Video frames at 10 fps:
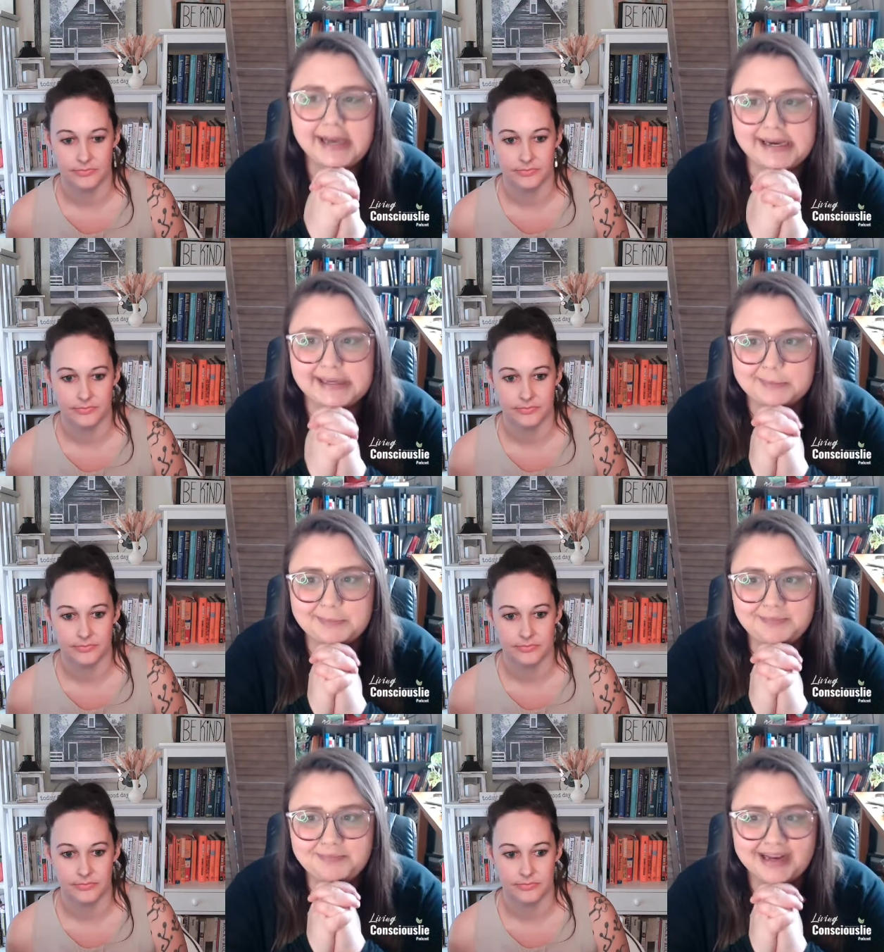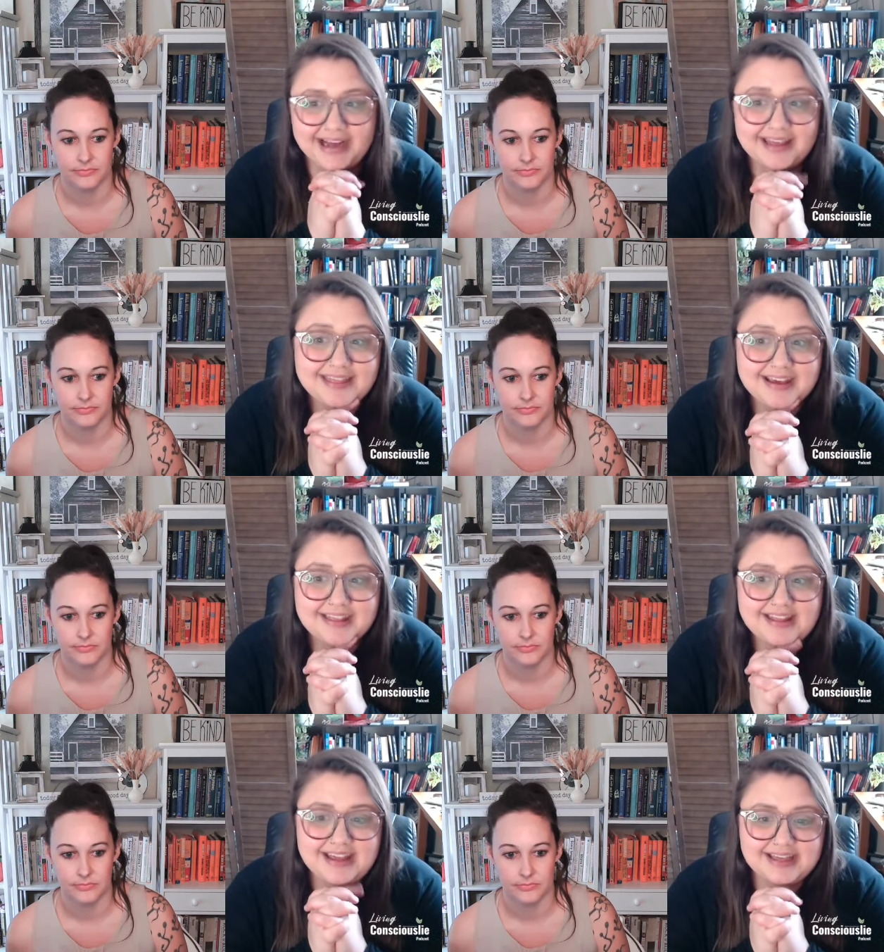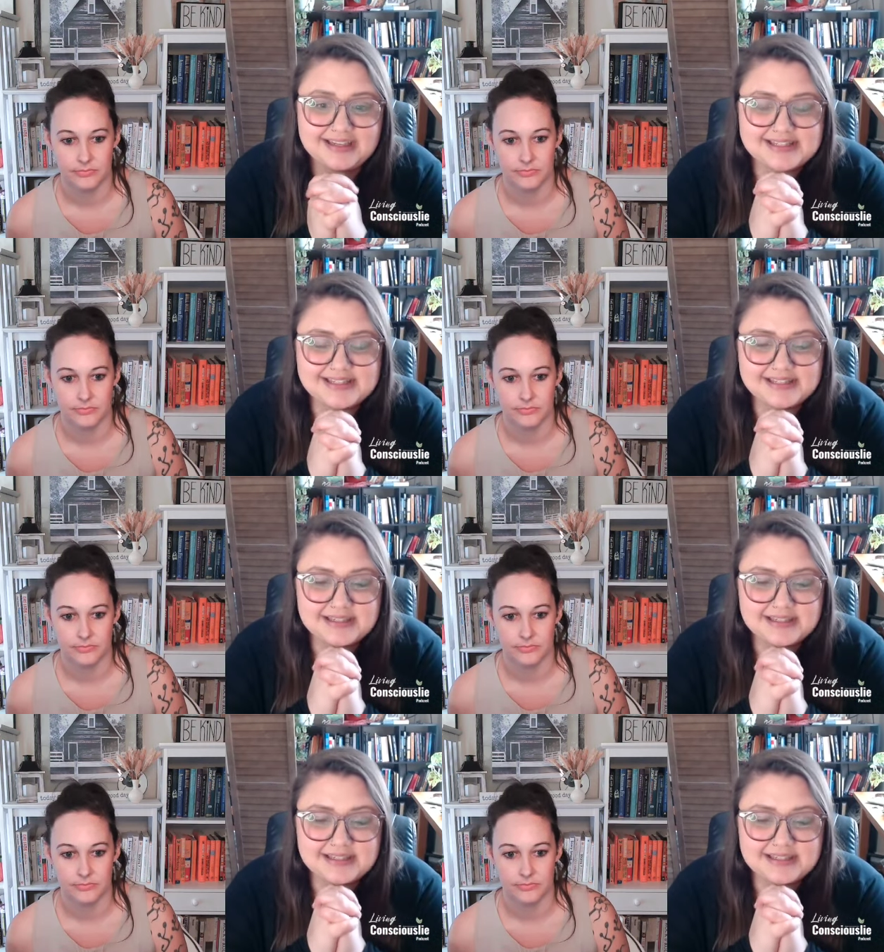Speaker 1: Um, but I think that